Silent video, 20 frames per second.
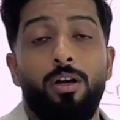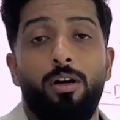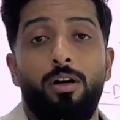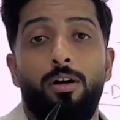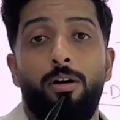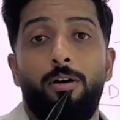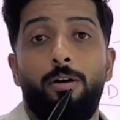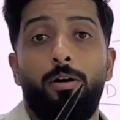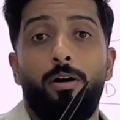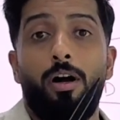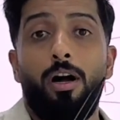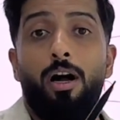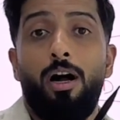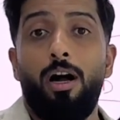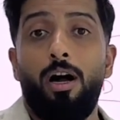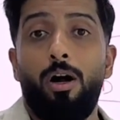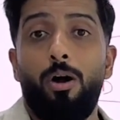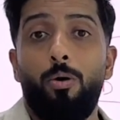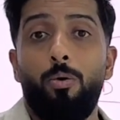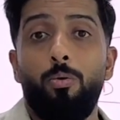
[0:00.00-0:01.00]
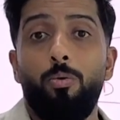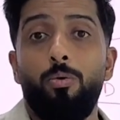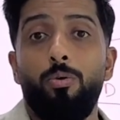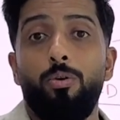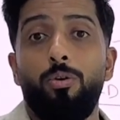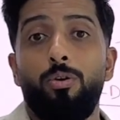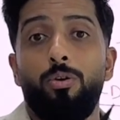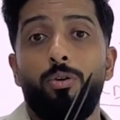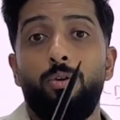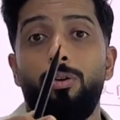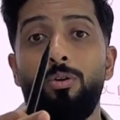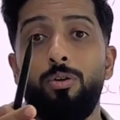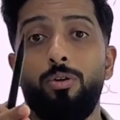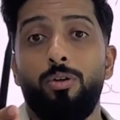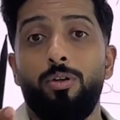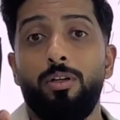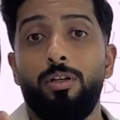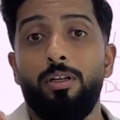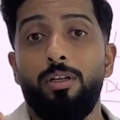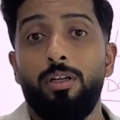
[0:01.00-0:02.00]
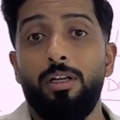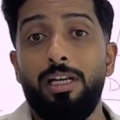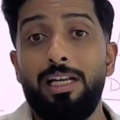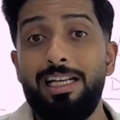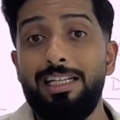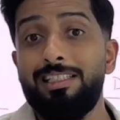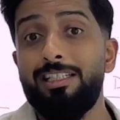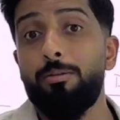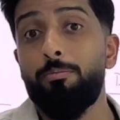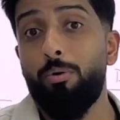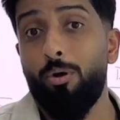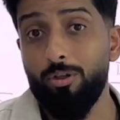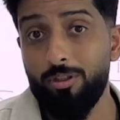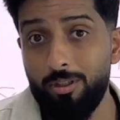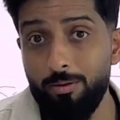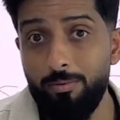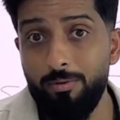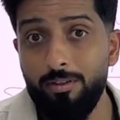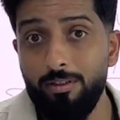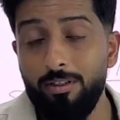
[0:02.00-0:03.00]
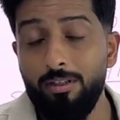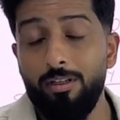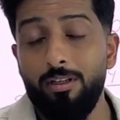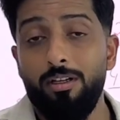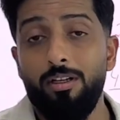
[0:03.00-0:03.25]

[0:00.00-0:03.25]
how is it possible?